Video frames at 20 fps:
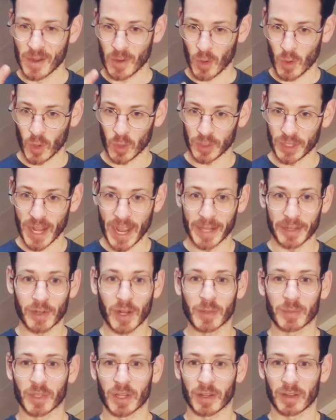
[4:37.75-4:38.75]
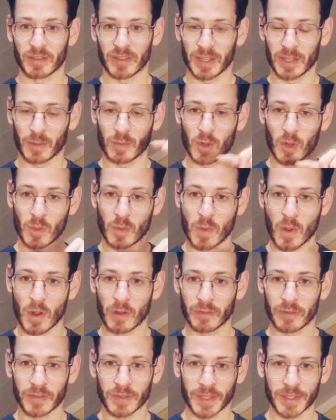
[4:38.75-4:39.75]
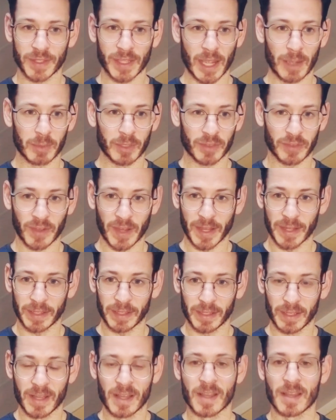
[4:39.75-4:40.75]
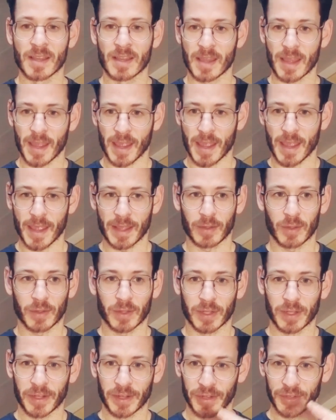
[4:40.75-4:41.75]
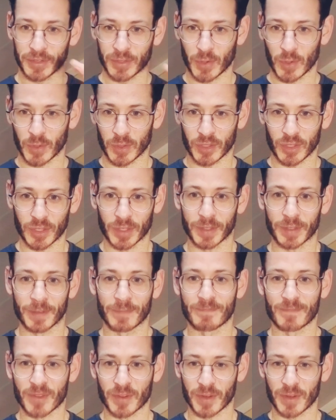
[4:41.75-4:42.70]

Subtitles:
Chord diagrams are available both on the tabs file and on the lyrics chord sheet.